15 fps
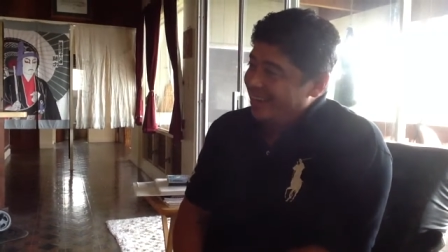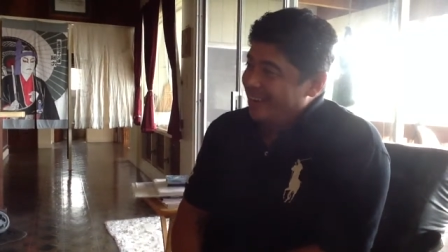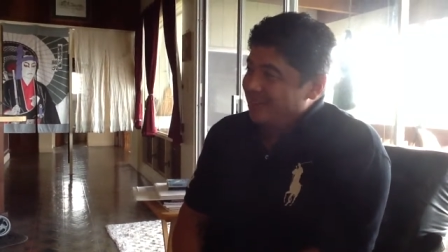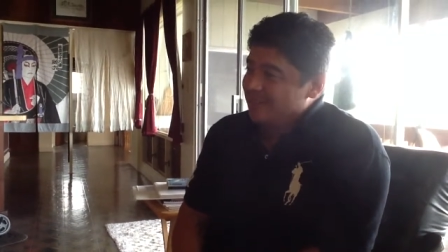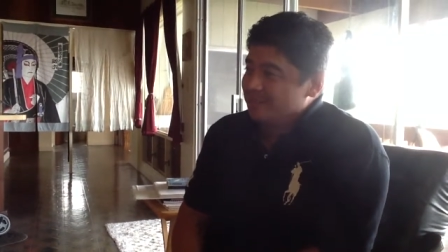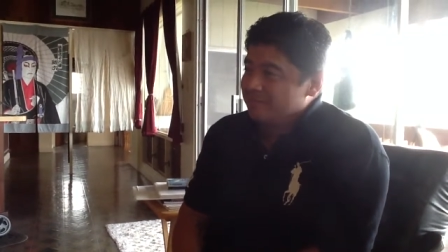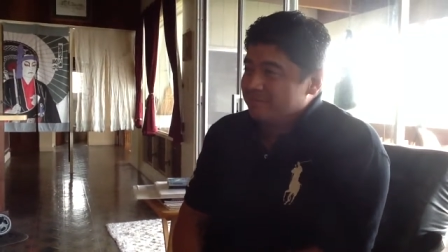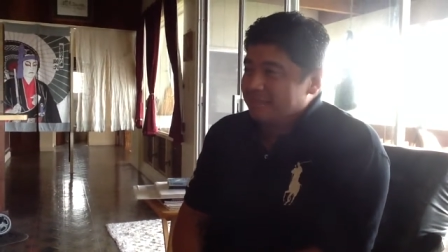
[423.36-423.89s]

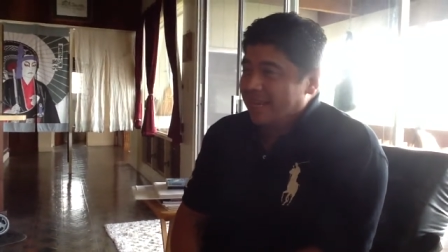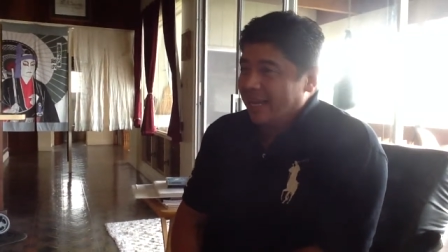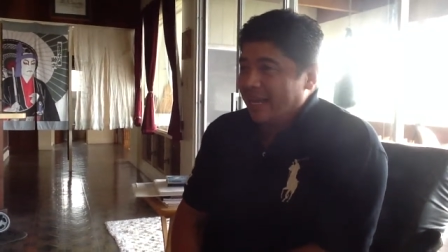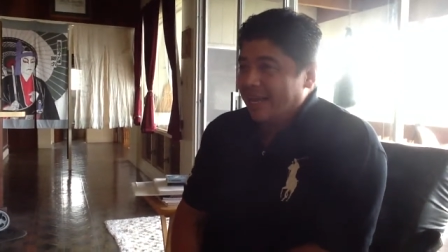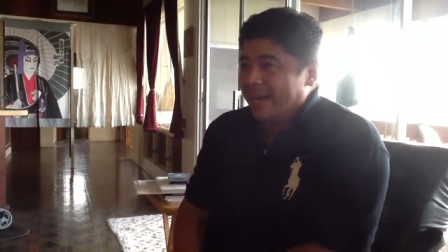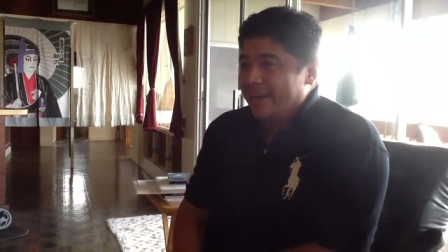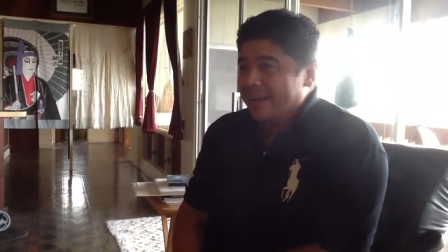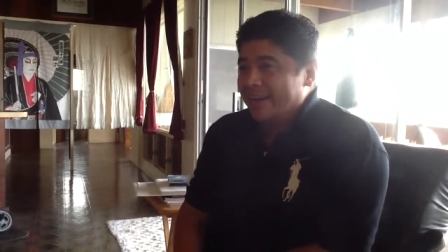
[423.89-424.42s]
in and
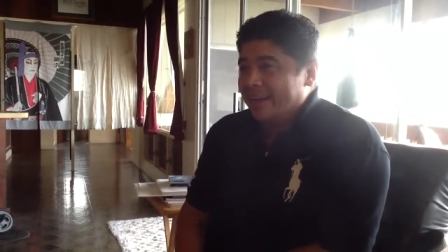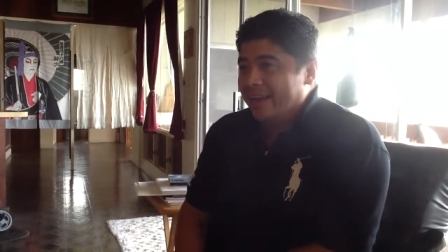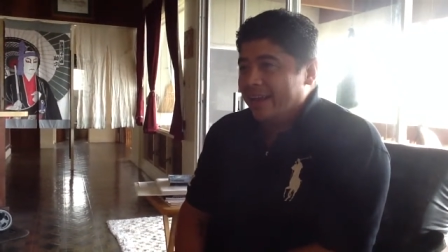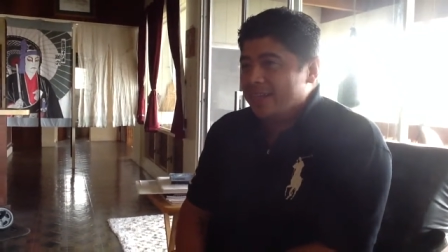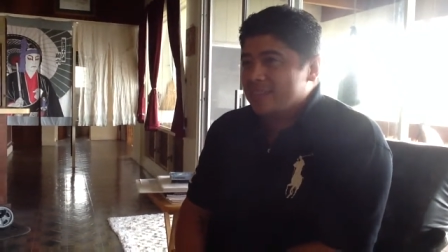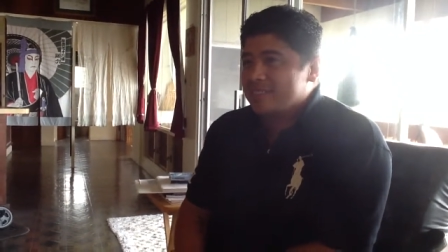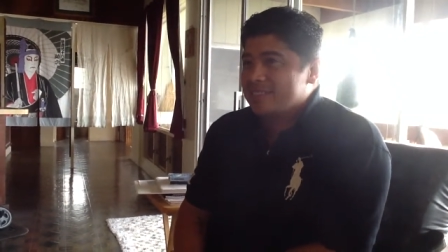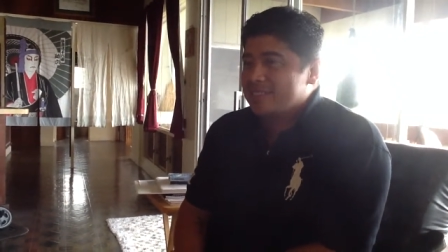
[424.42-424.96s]
cleaning them up.
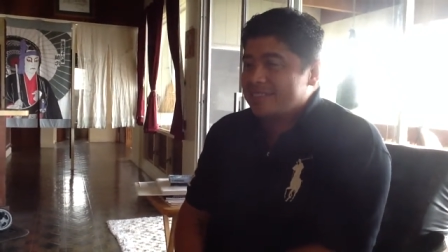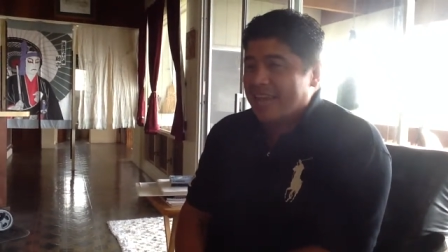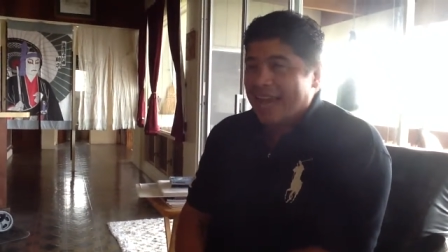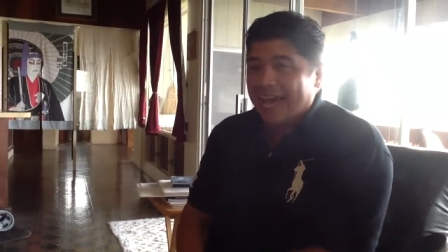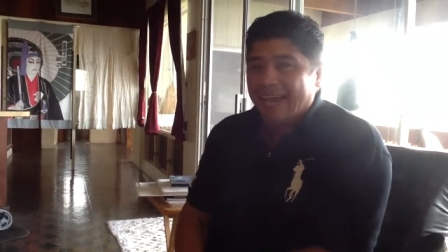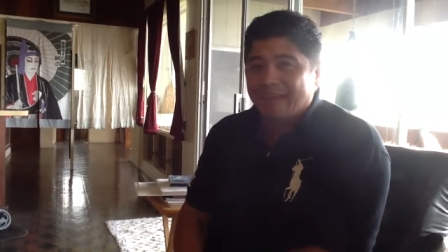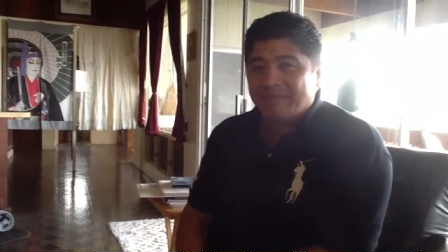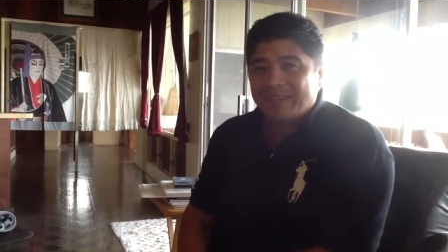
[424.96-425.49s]
It's
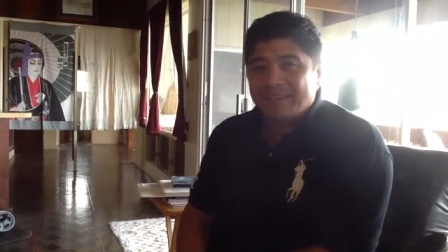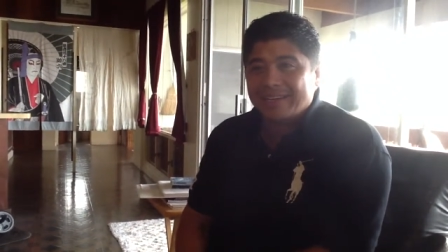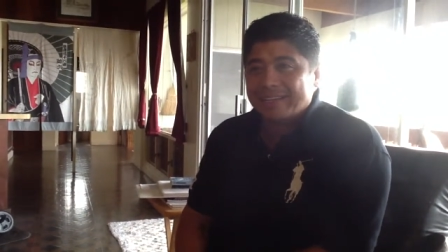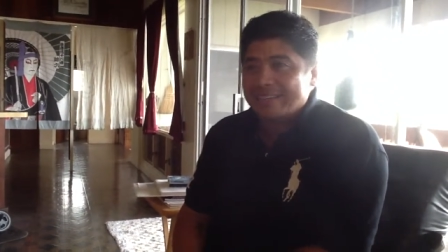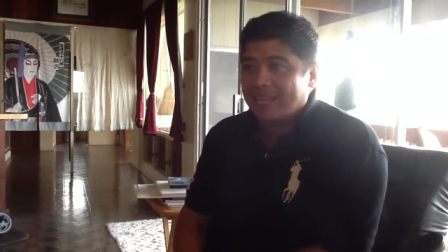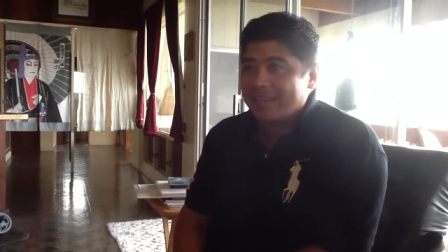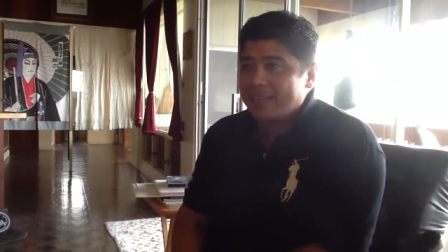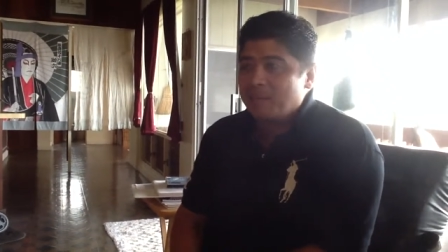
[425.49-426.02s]
sad
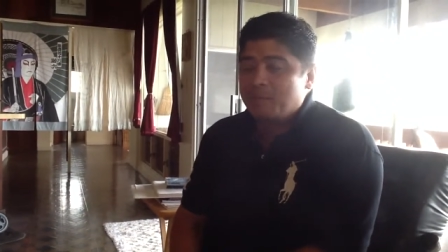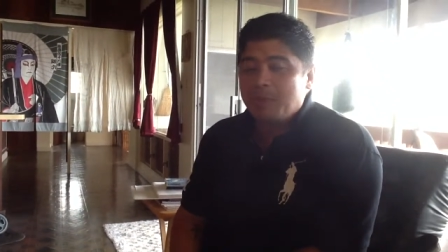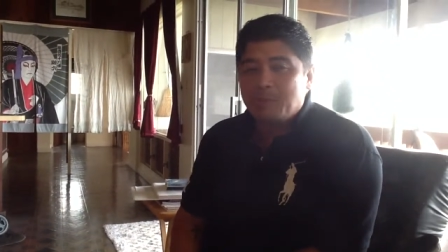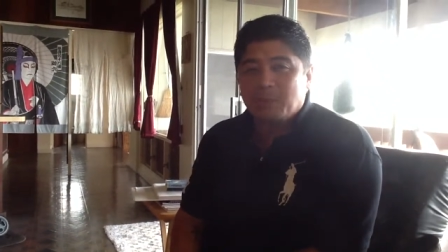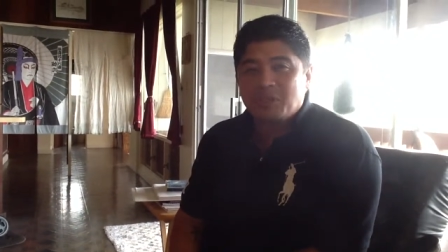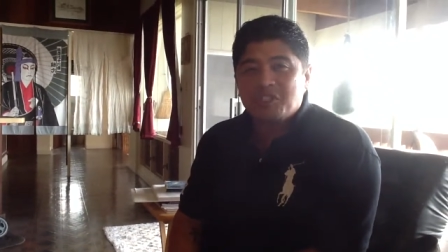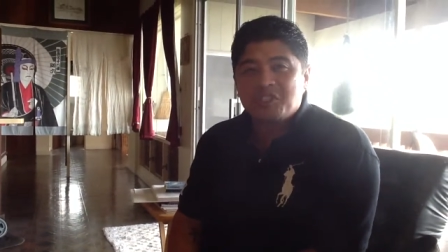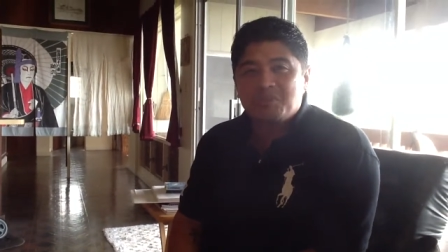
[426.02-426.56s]
because I think
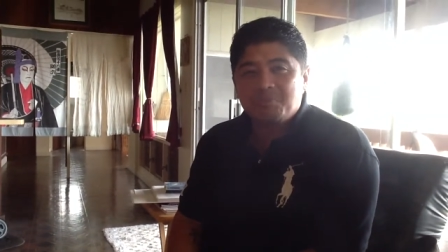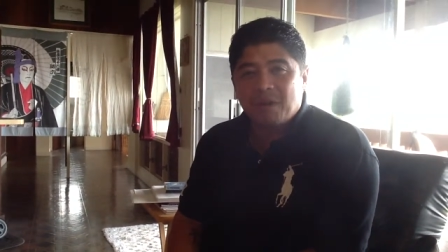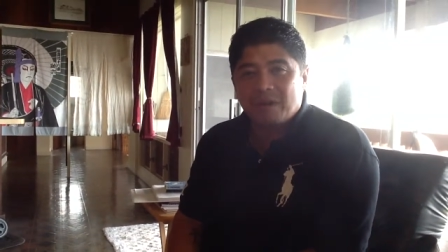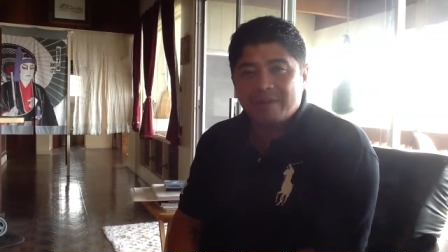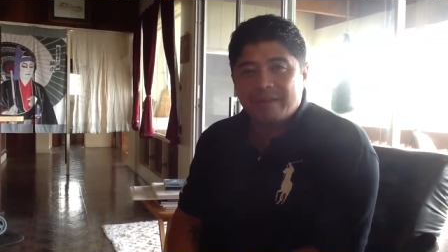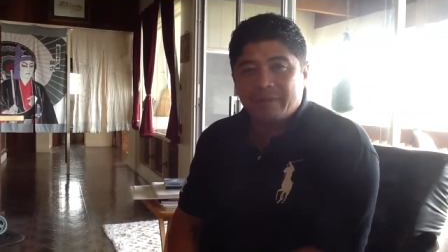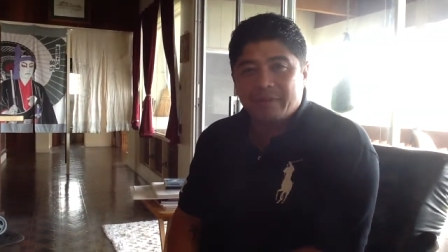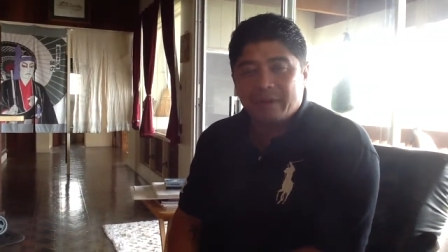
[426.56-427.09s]
people
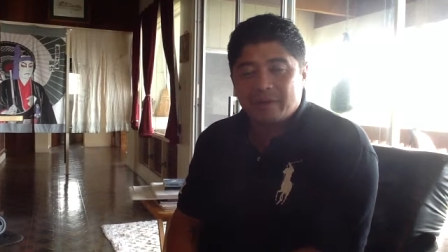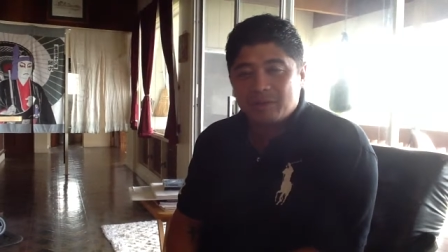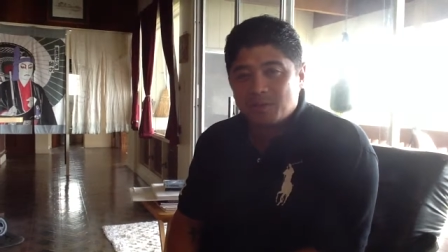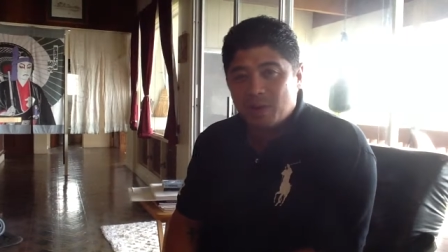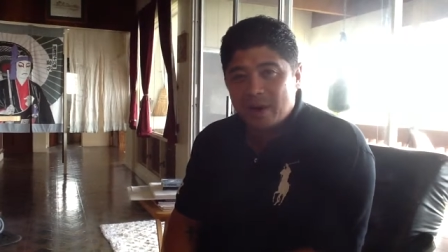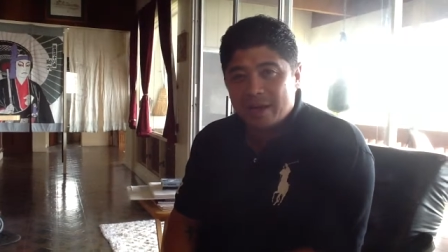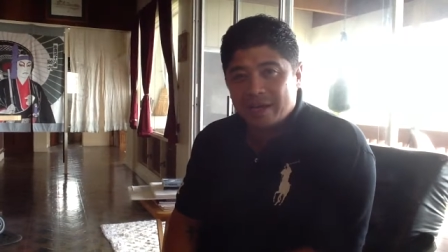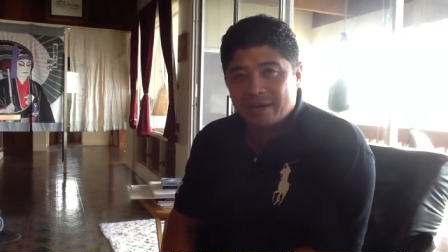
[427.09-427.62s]
smelled it when I was
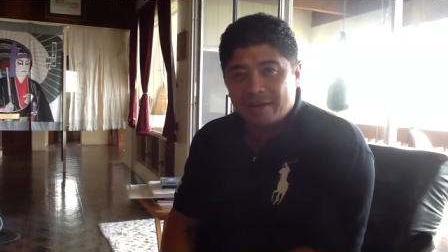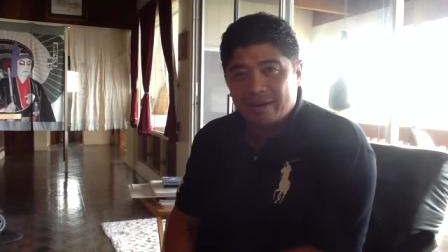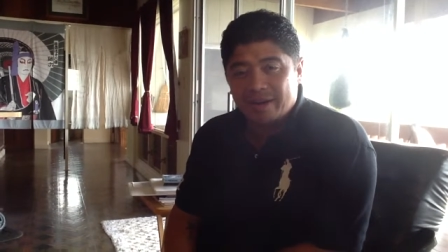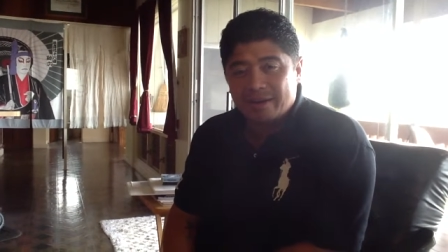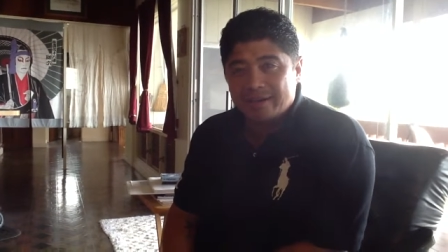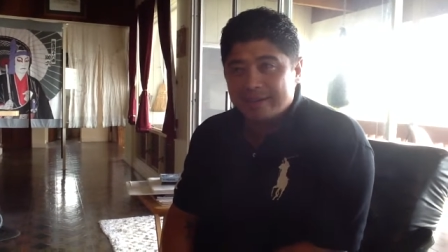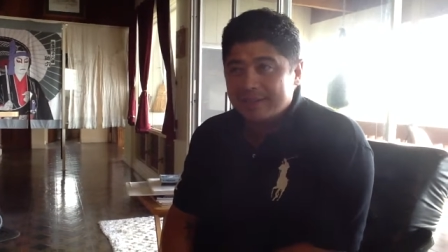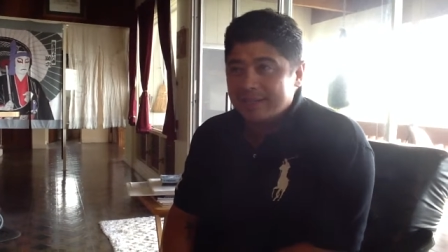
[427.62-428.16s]
walking
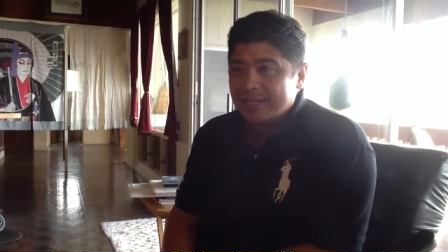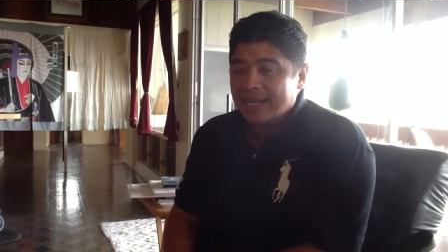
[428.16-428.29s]
around.